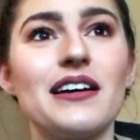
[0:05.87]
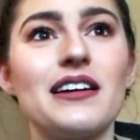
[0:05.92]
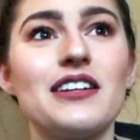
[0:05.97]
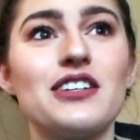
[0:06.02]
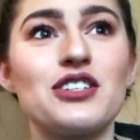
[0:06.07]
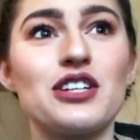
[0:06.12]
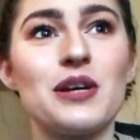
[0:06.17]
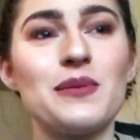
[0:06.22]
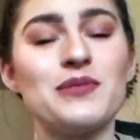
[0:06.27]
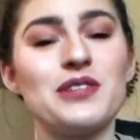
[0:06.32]

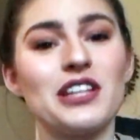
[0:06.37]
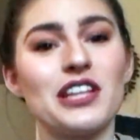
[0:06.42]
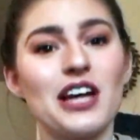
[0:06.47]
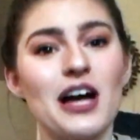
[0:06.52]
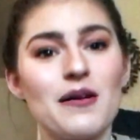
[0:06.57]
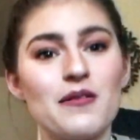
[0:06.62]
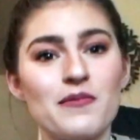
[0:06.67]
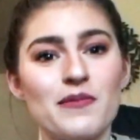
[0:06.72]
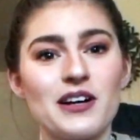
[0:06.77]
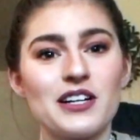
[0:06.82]
description in the
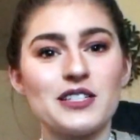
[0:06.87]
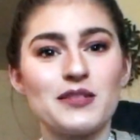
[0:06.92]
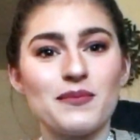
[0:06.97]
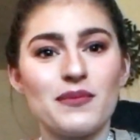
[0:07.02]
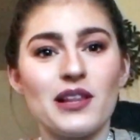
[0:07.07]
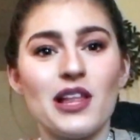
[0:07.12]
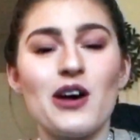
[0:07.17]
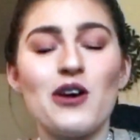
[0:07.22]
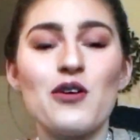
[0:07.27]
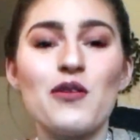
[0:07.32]
comment box
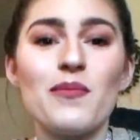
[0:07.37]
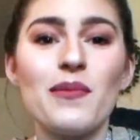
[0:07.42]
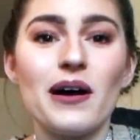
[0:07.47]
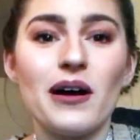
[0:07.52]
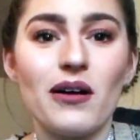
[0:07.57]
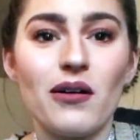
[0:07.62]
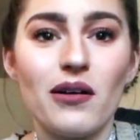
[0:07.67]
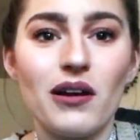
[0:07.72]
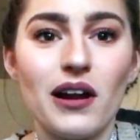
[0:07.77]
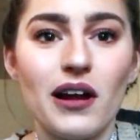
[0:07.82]
below
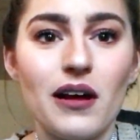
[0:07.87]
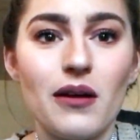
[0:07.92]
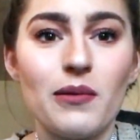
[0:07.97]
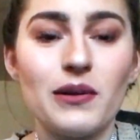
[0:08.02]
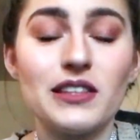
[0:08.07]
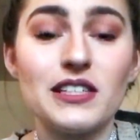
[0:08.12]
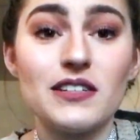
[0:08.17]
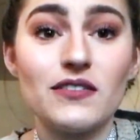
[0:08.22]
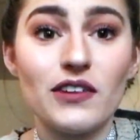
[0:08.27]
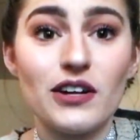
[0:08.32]
about
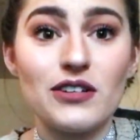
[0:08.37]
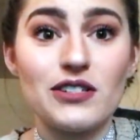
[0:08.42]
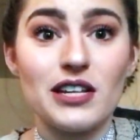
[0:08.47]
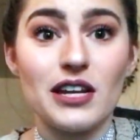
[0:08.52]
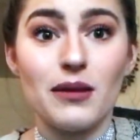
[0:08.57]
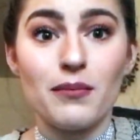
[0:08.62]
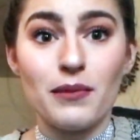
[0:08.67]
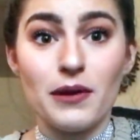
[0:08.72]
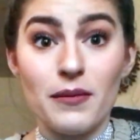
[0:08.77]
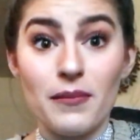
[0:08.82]
what this video is
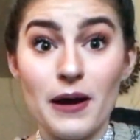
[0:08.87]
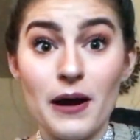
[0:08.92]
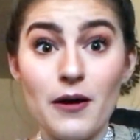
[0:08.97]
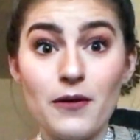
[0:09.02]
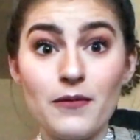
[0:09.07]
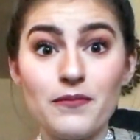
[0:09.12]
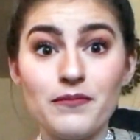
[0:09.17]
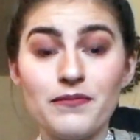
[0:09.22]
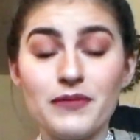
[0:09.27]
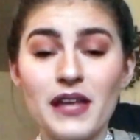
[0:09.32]
going to be about.